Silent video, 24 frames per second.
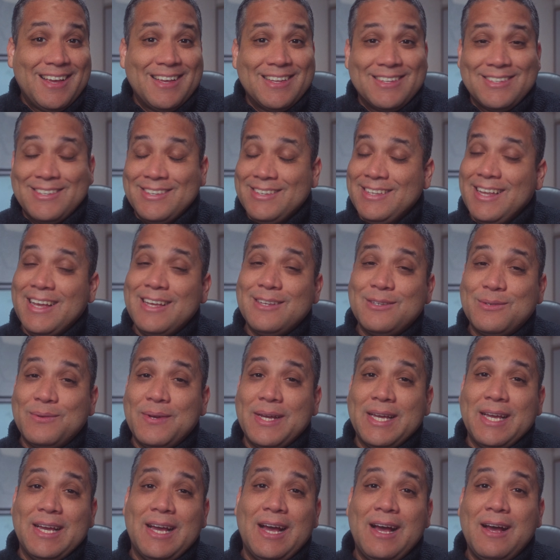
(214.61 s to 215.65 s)
So that's
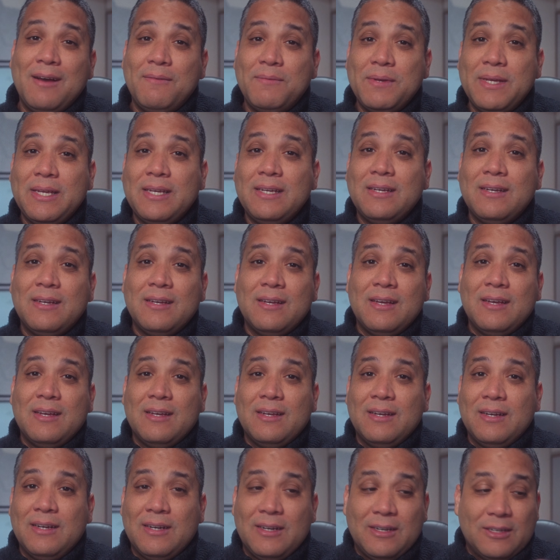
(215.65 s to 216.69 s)
why having
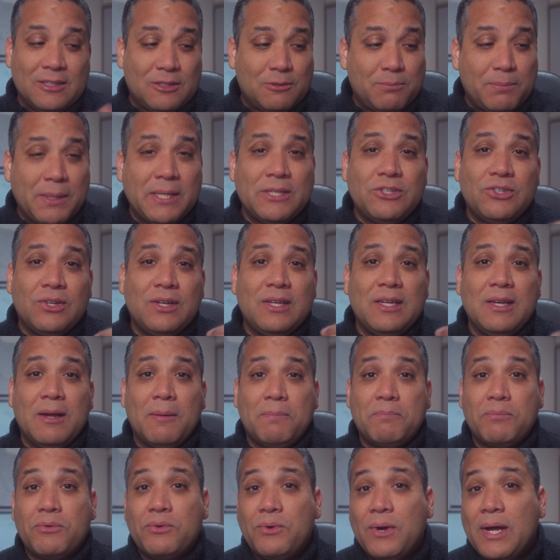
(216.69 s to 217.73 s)
especially a
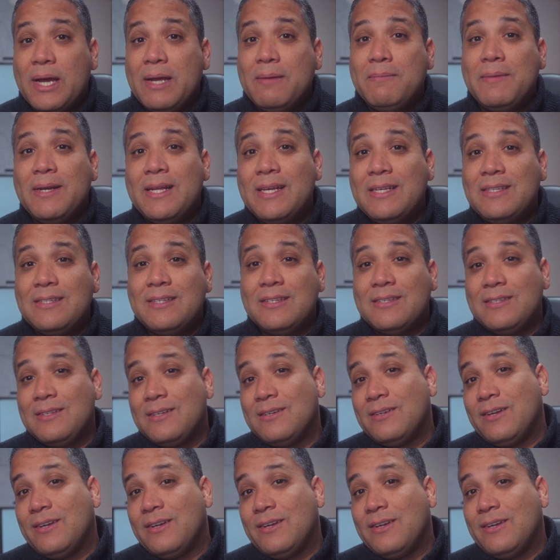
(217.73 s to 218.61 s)
prime lens is going to